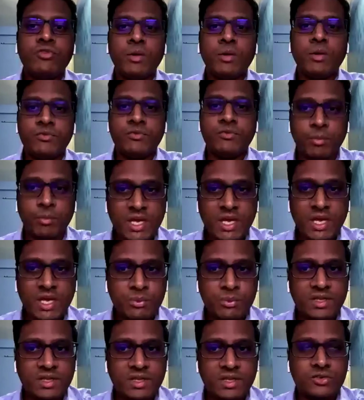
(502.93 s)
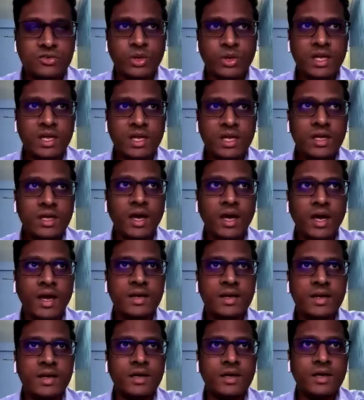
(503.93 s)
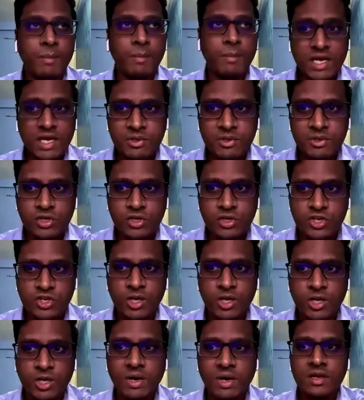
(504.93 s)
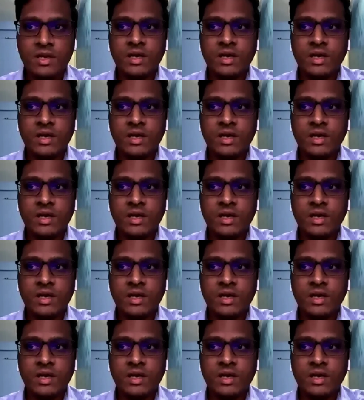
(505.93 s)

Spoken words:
And my name is Shashi Kumar, and I shall be the host for the day.